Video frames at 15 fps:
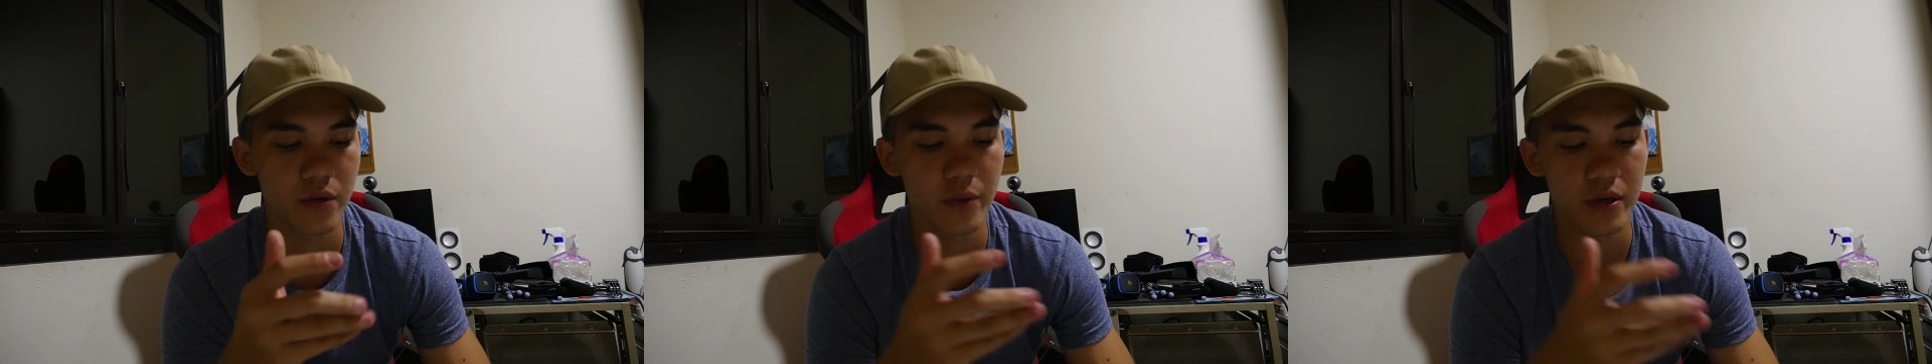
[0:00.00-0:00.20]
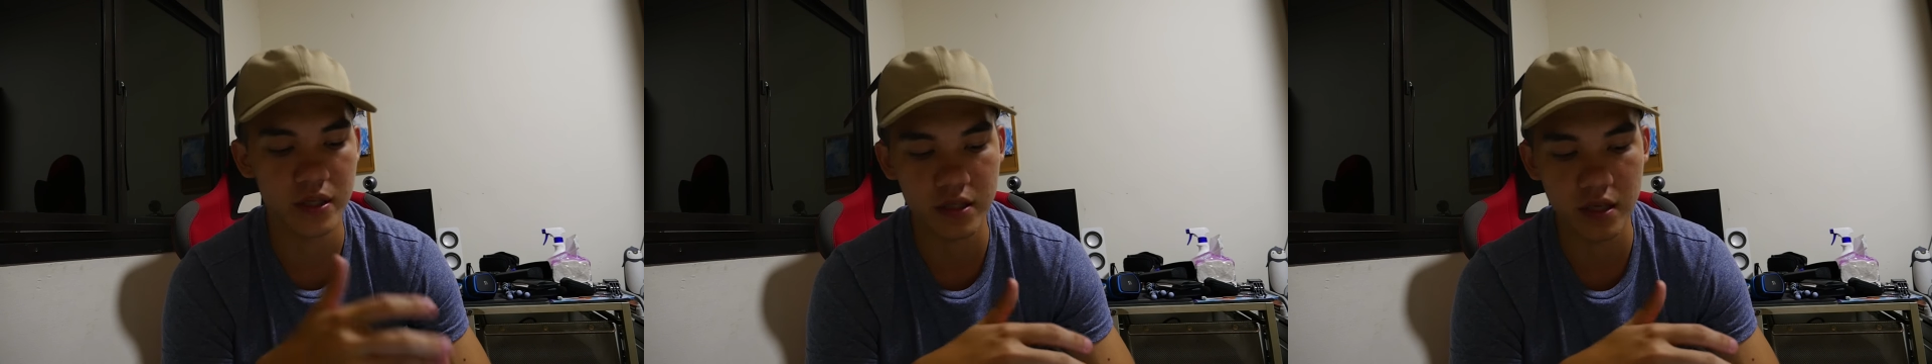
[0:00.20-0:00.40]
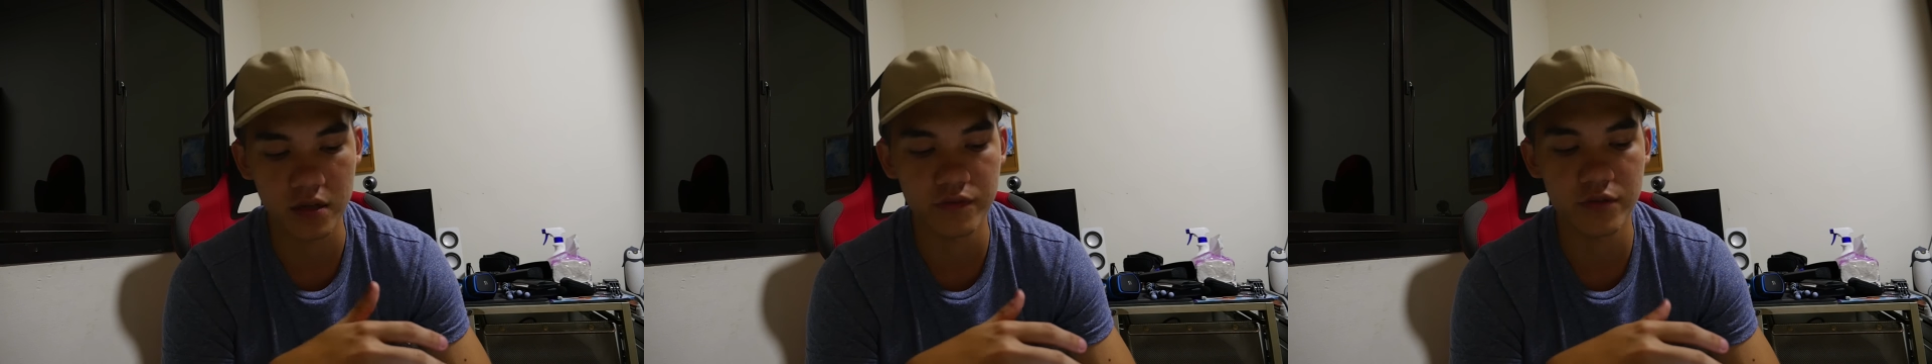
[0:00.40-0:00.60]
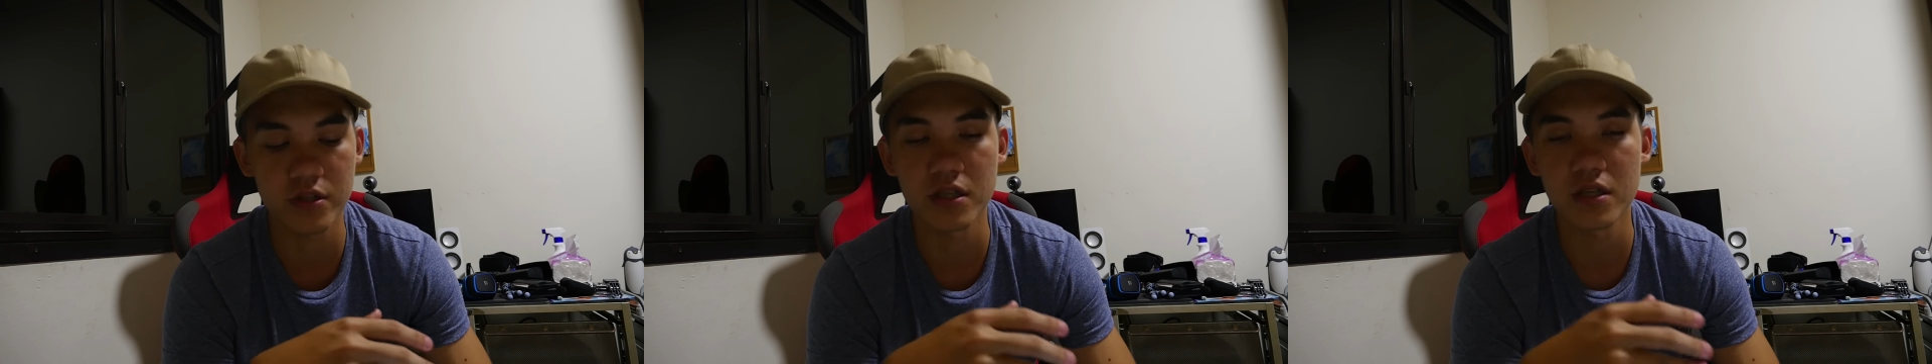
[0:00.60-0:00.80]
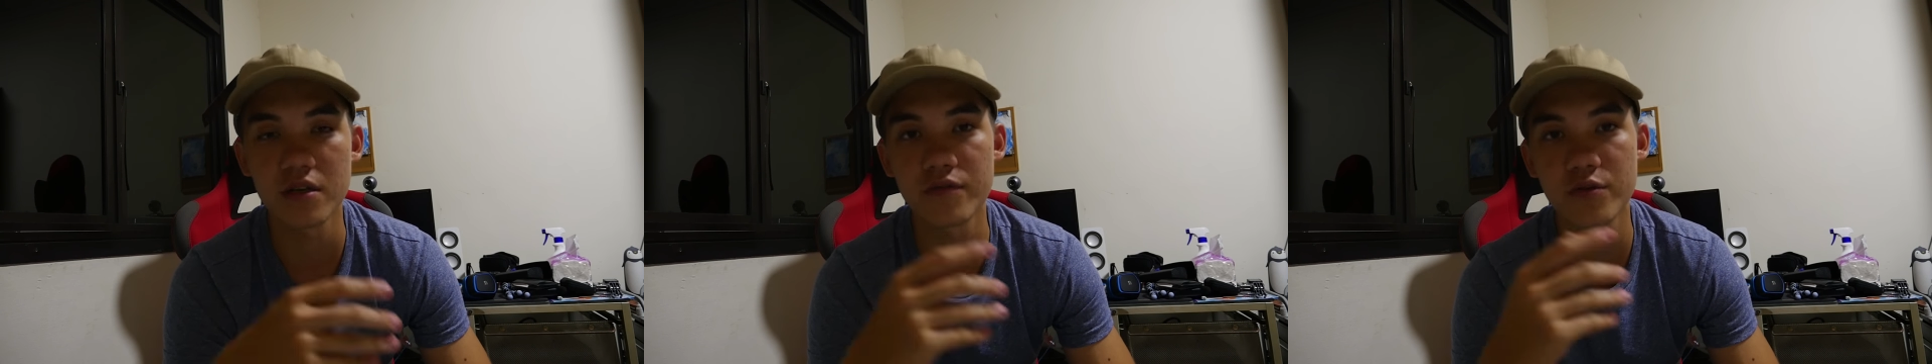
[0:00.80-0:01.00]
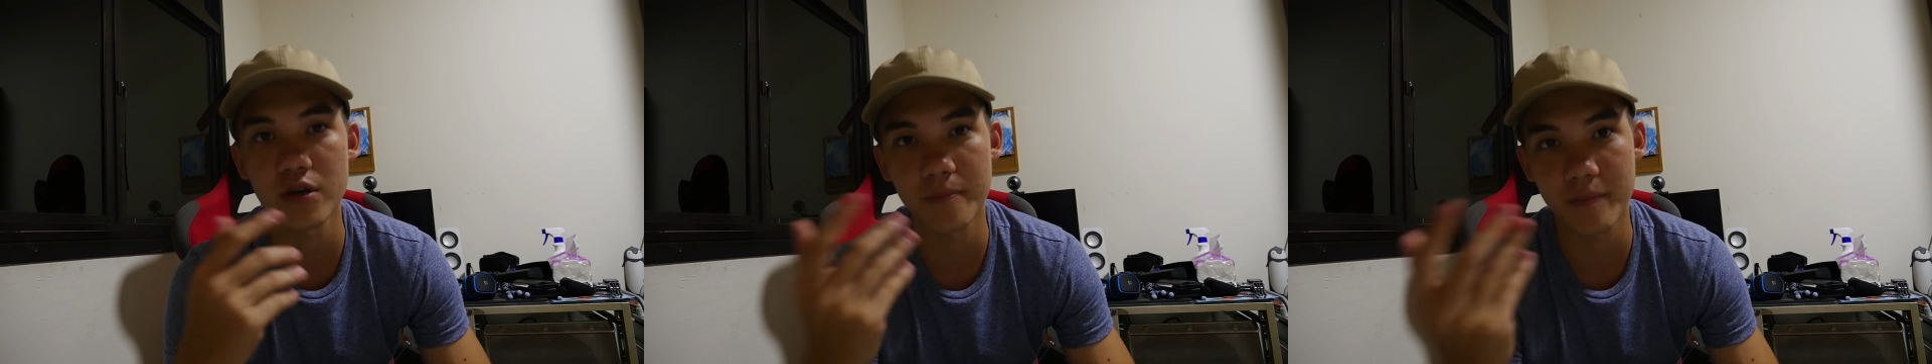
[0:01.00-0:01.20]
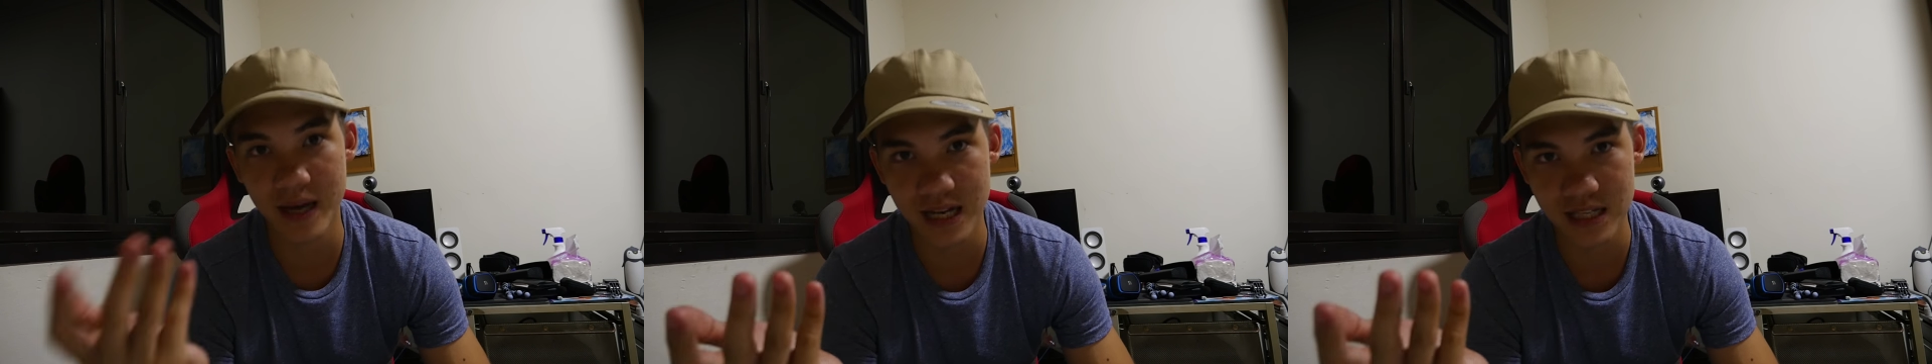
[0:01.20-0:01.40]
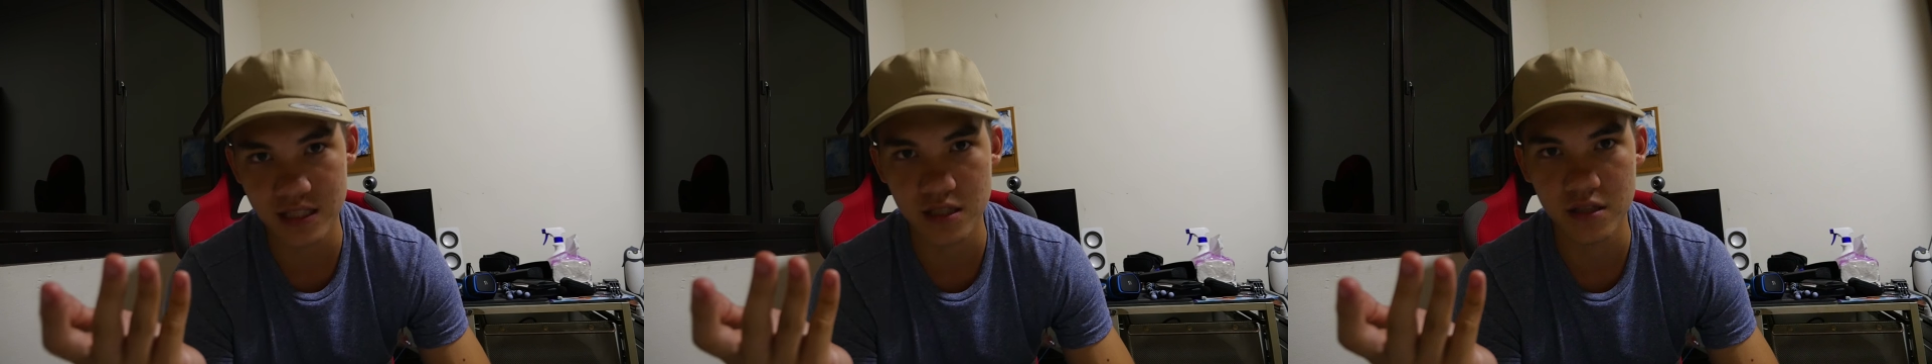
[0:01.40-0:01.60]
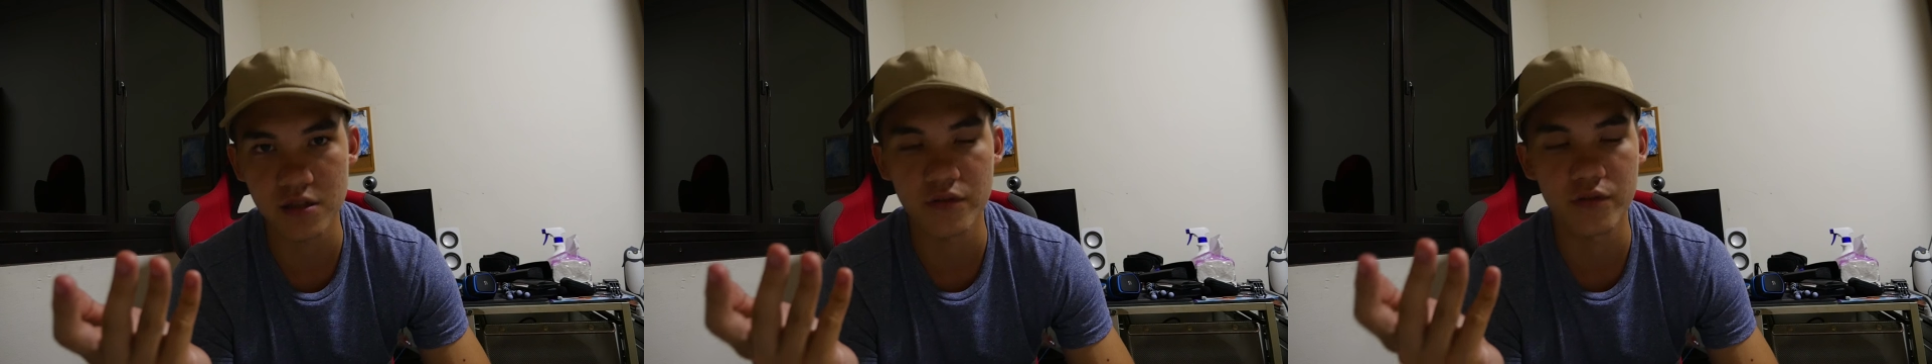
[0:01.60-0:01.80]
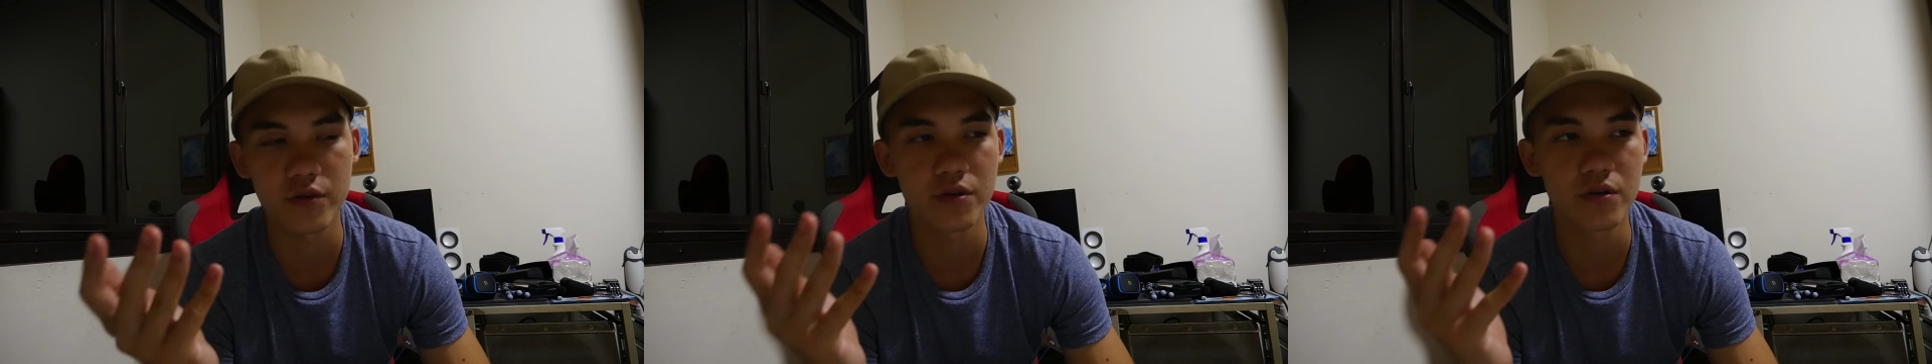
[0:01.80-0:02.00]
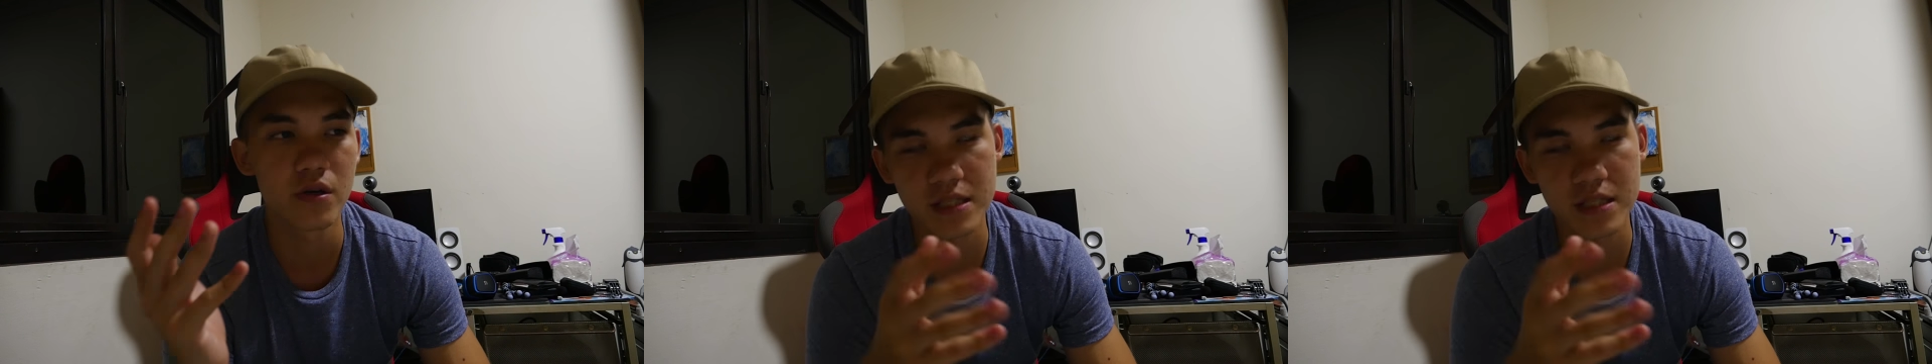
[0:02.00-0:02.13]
I went down for the interview. I passed the interview.